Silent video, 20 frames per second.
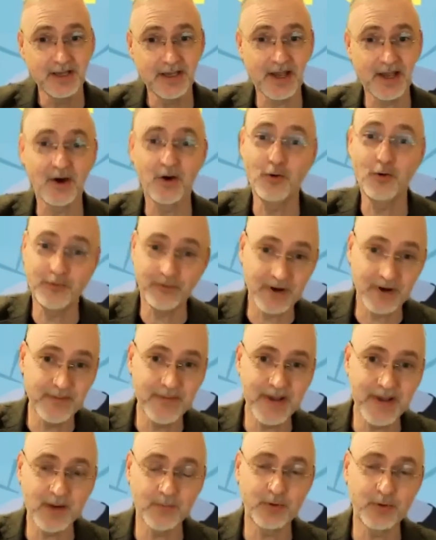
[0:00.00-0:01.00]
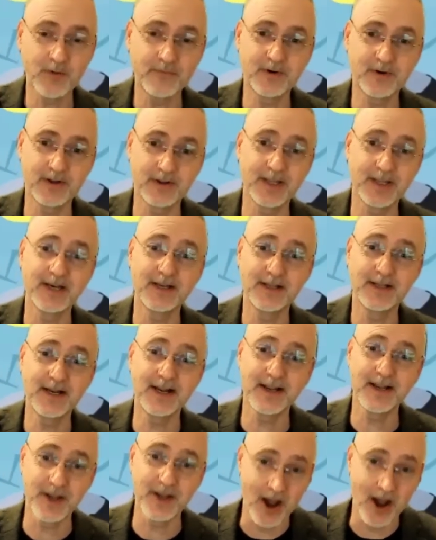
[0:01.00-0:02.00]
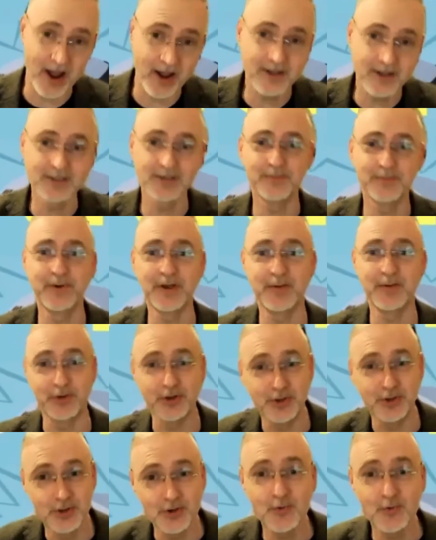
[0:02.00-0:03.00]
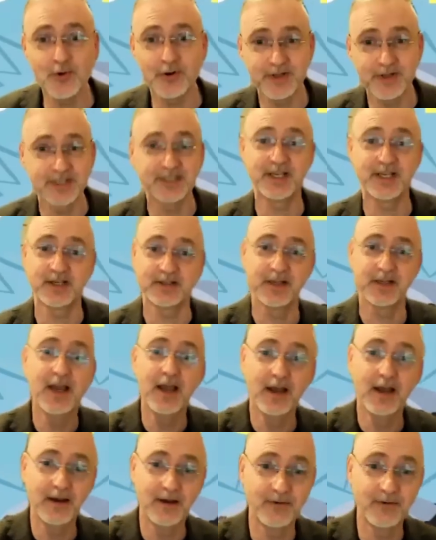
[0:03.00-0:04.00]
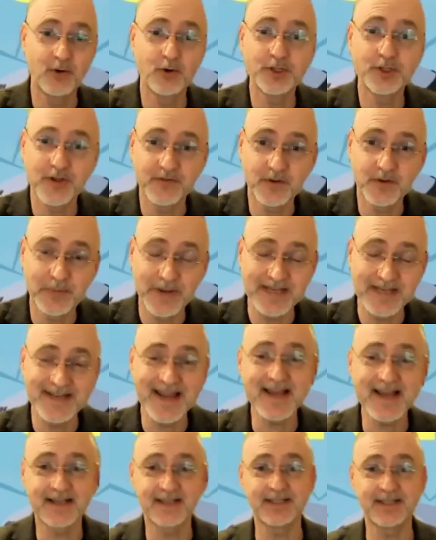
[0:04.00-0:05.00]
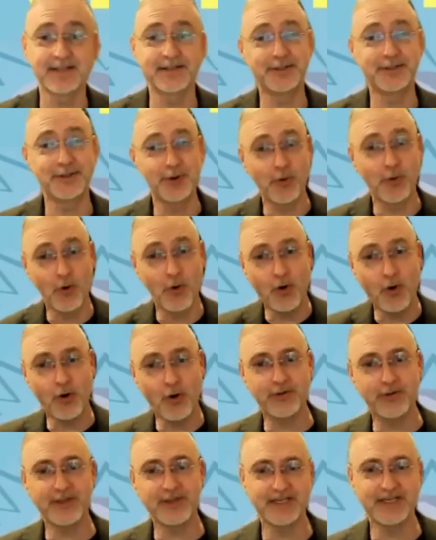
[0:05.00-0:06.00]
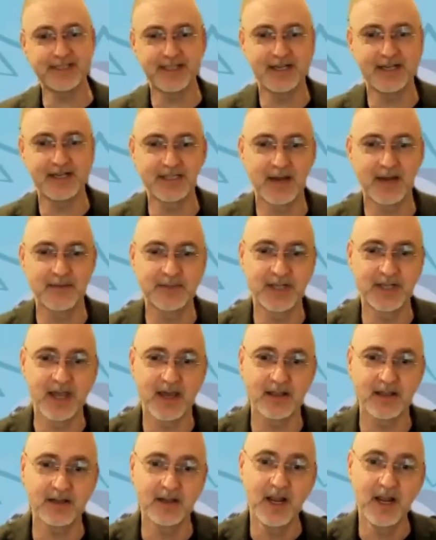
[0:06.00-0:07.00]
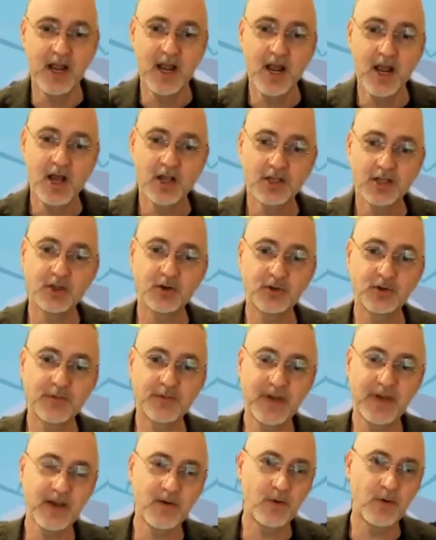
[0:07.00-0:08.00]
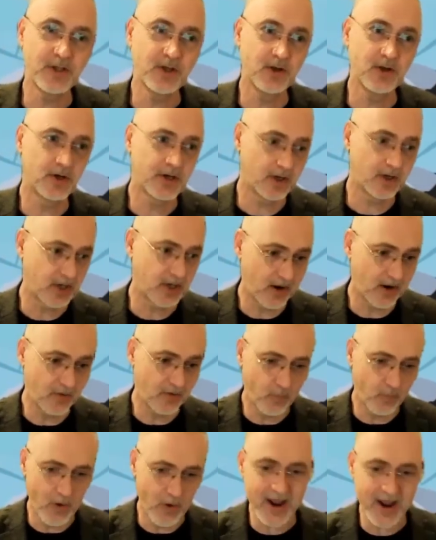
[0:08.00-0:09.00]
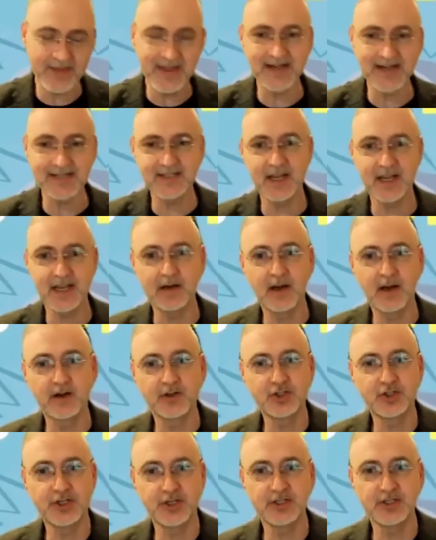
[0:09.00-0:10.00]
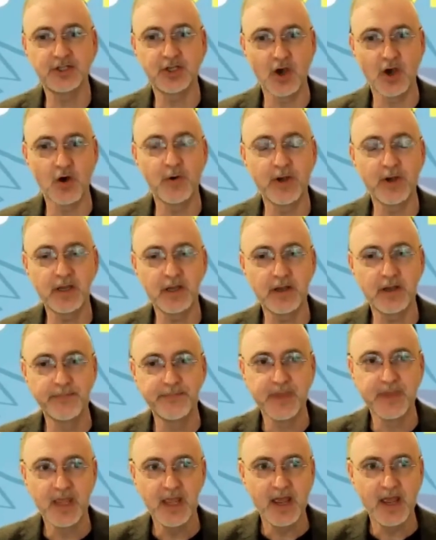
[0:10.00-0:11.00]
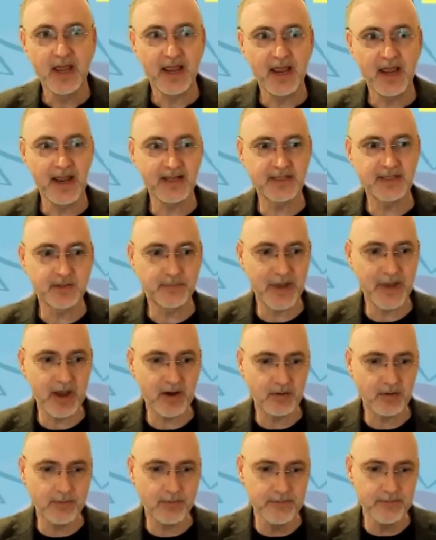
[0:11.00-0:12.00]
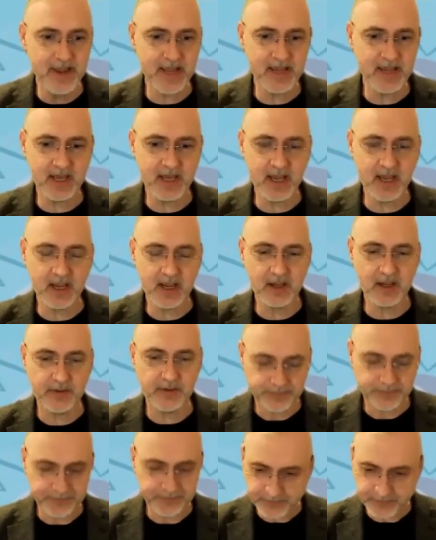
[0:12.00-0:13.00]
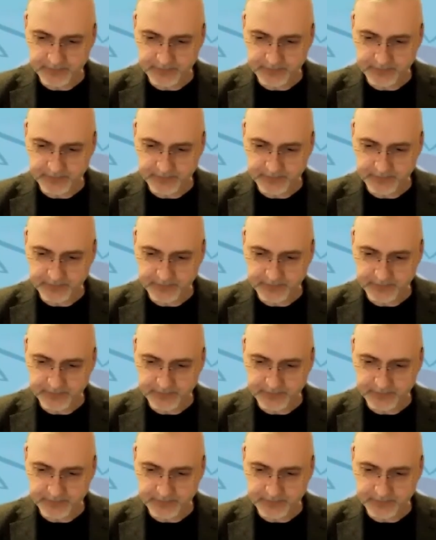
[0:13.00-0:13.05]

you hopefully make a profit at the end of the day, you hire some people, you do all of these things. Of course, you have to pay taxes. All of these things come together. So to me, when you look at kind of where that technology is going, it's about making